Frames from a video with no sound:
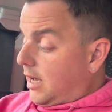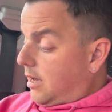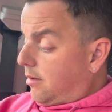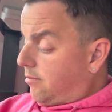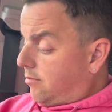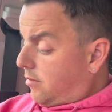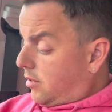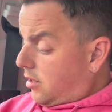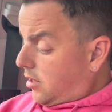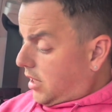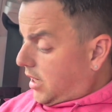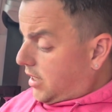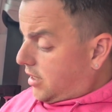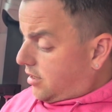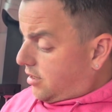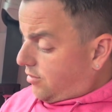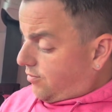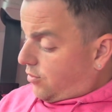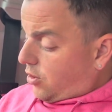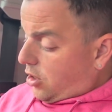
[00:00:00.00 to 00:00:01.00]
Right,
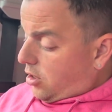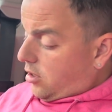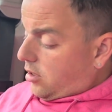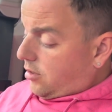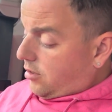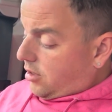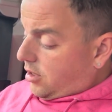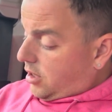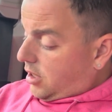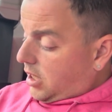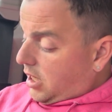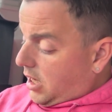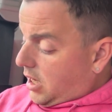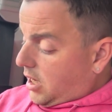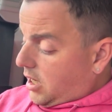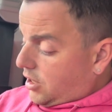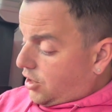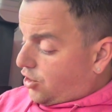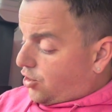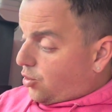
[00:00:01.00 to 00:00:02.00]
you've got your
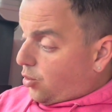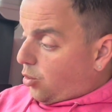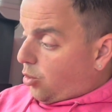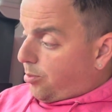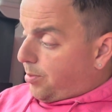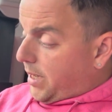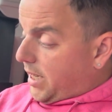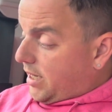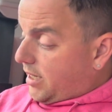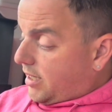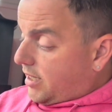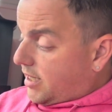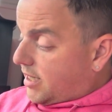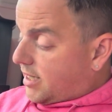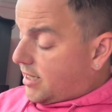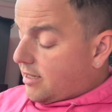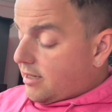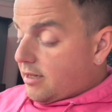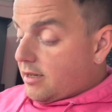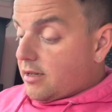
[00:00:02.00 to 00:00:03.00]
large door
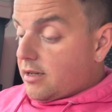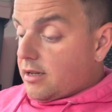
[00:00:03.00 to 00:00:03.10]
bins.